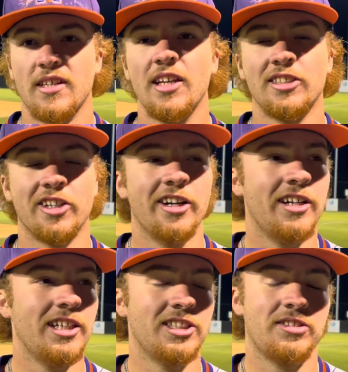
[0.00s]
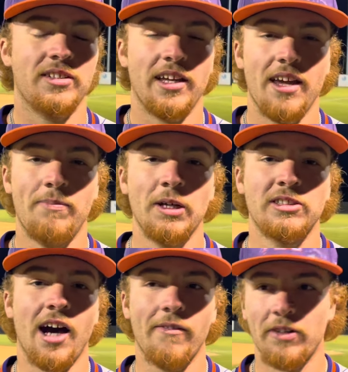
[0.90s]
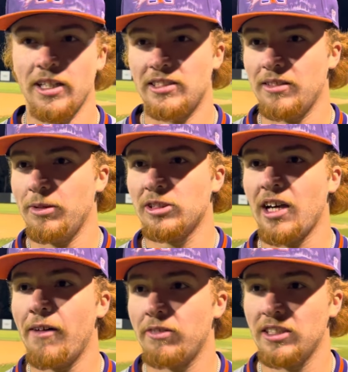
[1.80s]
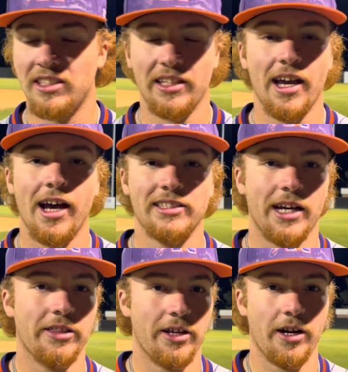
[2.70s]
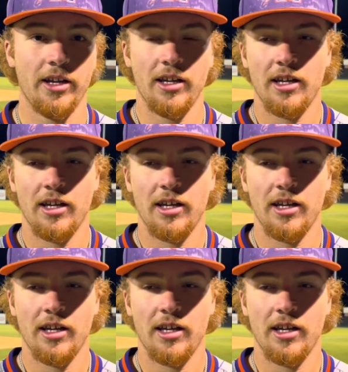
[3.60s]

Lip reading: Yes, sir. It builds confidence. It builds confidence in the guys out there.